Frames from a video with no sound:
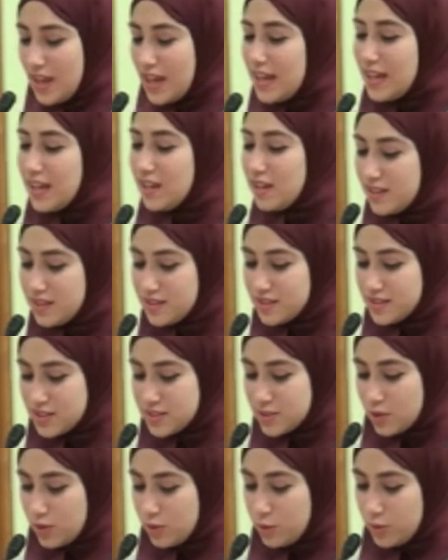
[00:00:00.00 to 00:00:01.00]
Illness
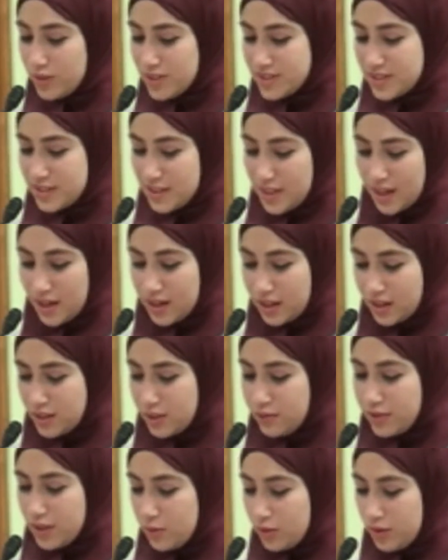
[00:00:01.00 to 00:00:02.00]
is always an
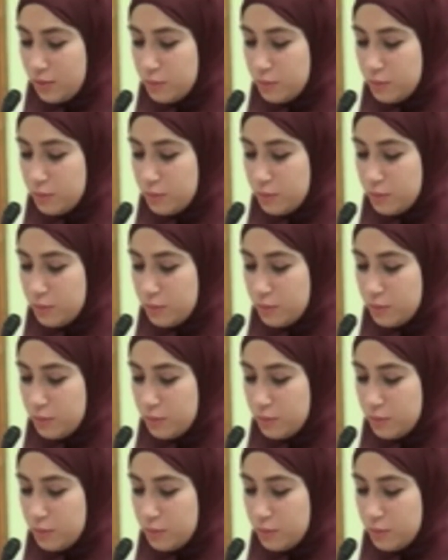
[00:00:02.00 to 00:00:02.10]
individual